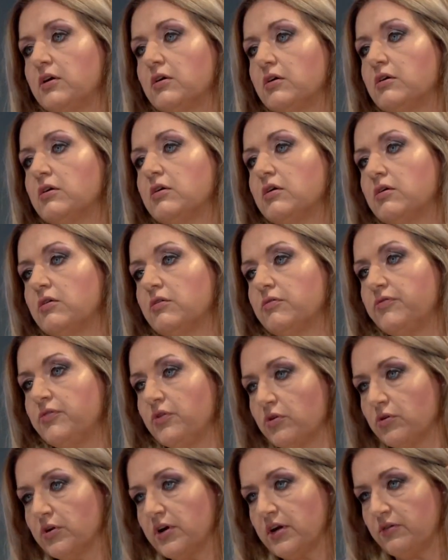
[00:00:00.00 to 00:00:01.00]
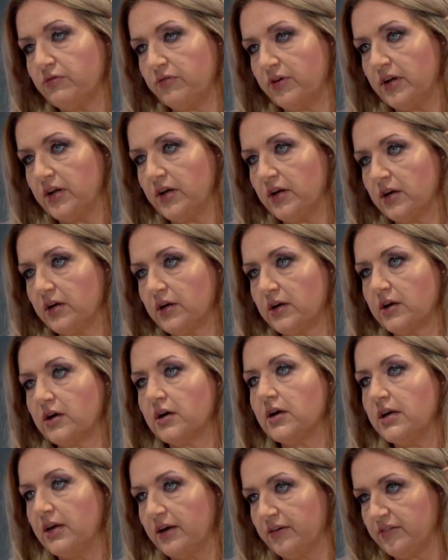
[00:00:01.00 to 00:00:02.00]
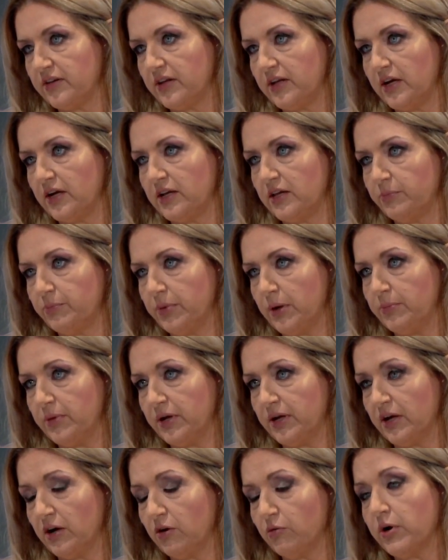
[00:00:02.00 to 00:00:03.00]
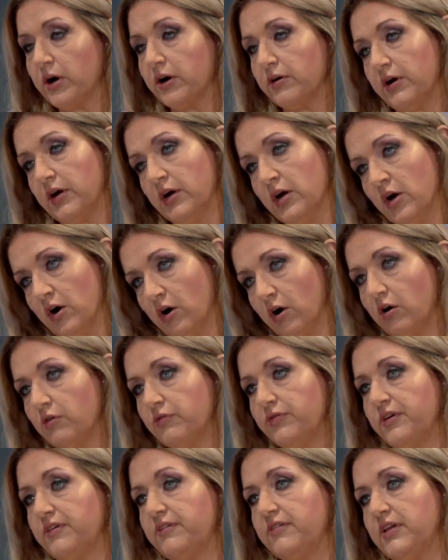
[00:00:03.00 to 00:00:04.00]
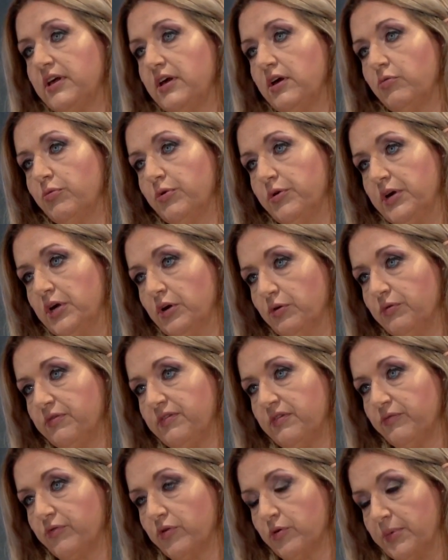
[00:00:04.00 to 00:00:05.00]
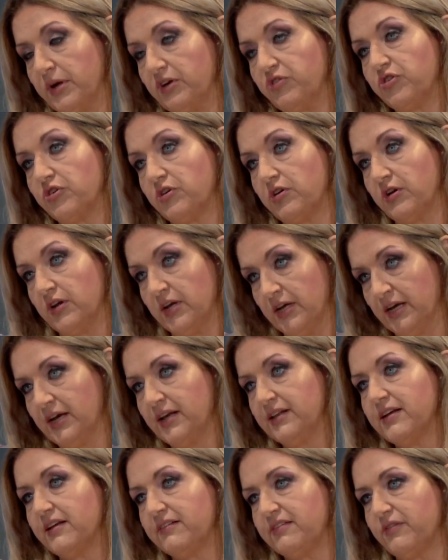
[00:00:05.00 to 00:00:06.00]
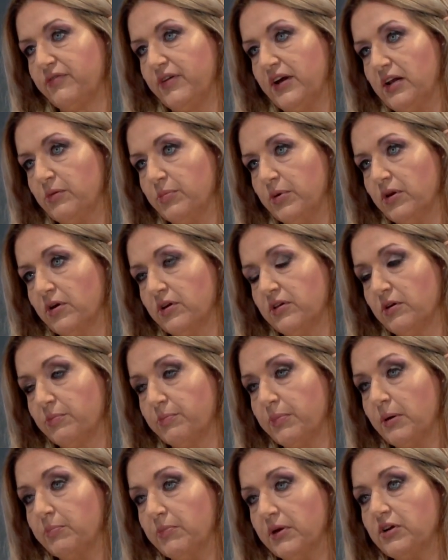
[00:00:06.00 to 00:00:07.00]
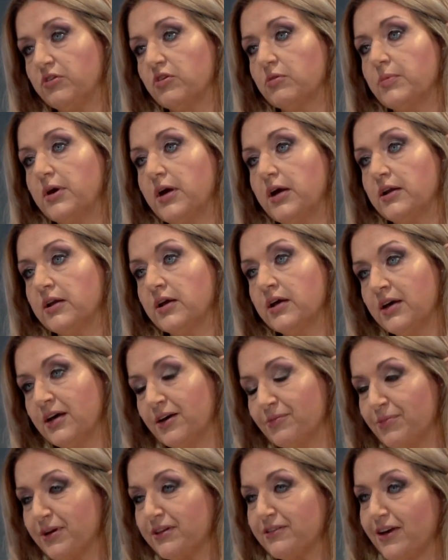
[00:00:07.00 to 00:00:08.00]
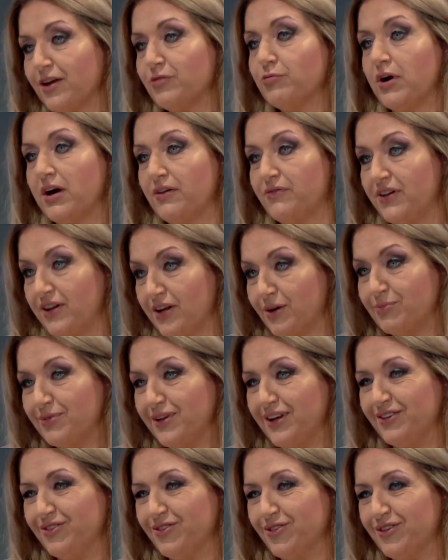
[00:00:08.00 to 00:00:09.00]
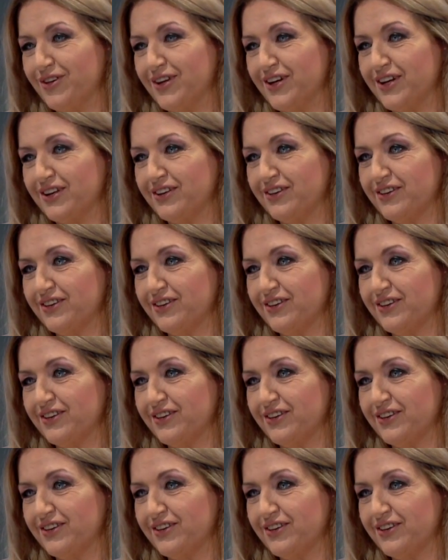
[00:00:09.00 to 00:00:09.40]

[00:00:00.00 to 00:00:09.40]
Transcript: of Jürgen Fenech yesterday at the public inquiry. Obviously, we use information that's available on the public domain, but can we have an update on that?